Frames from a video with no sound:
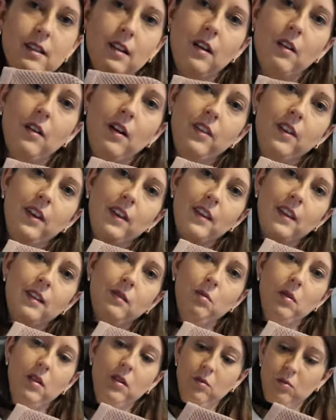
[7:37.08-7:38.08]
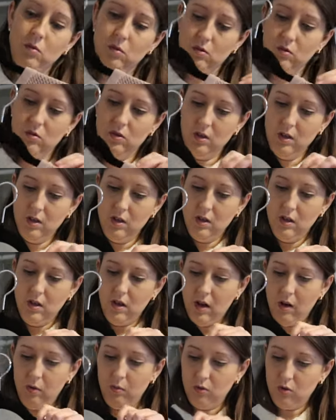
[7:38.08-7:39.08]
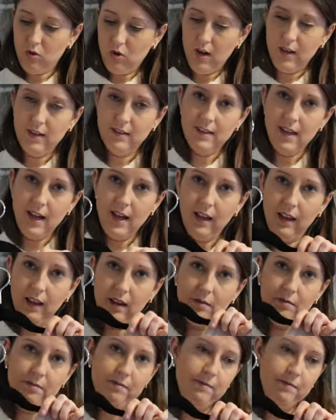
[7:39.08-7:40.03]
so I think this one I will try and sell.